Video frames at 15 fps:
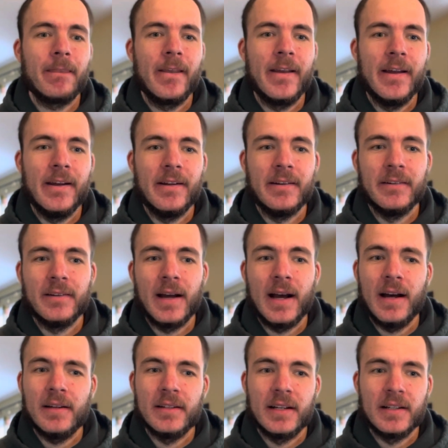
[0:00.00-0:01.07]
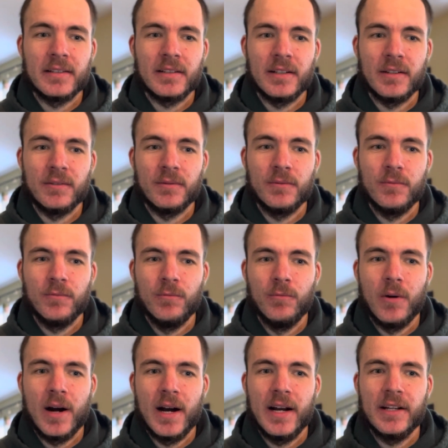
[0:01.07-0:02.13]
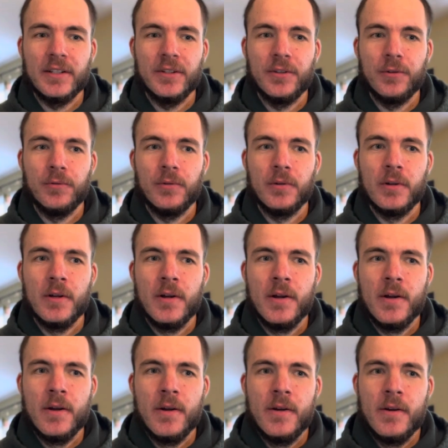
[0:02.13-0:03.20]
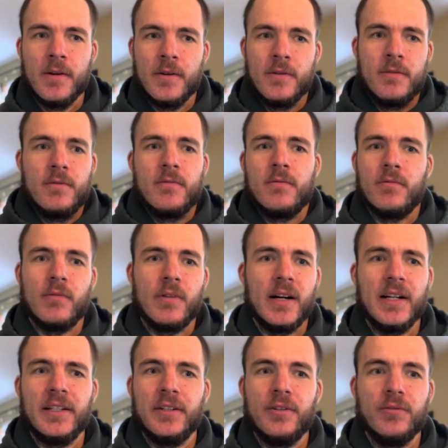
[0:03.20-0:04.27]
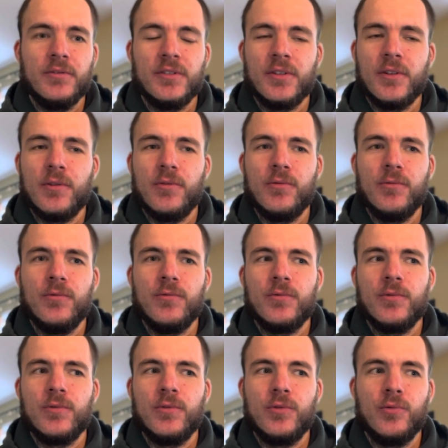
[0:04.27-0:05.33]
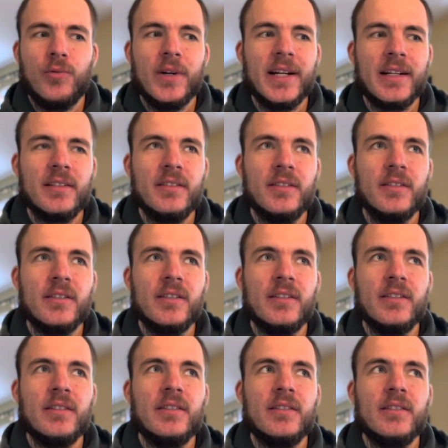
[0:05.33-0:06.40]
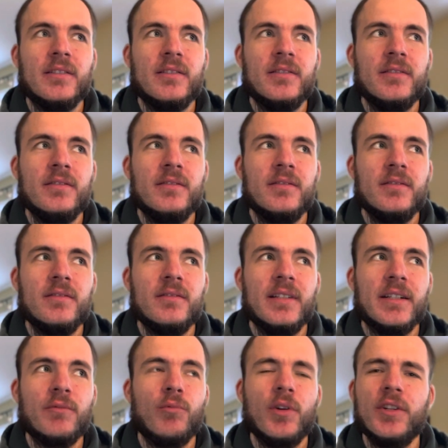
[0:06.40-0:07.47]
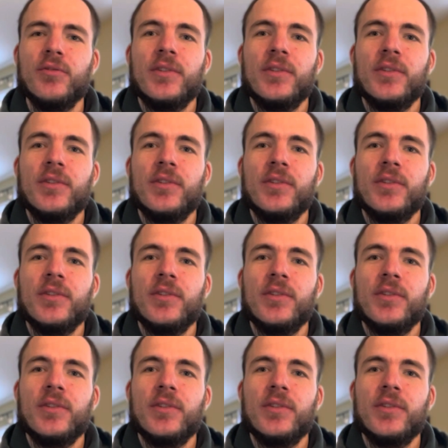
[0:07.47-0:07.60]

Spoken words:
And I'd ask, like, why are you so quick to, like, what do you